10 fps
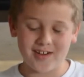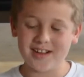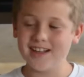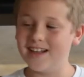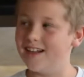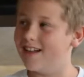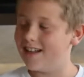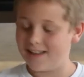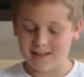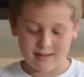
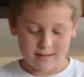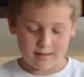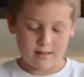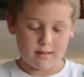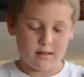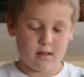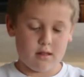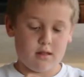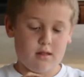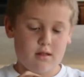
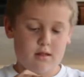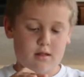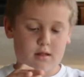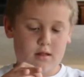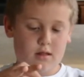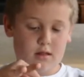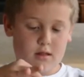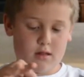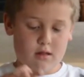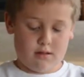
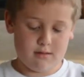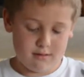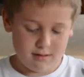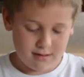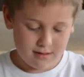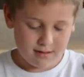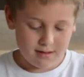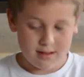(not speaking)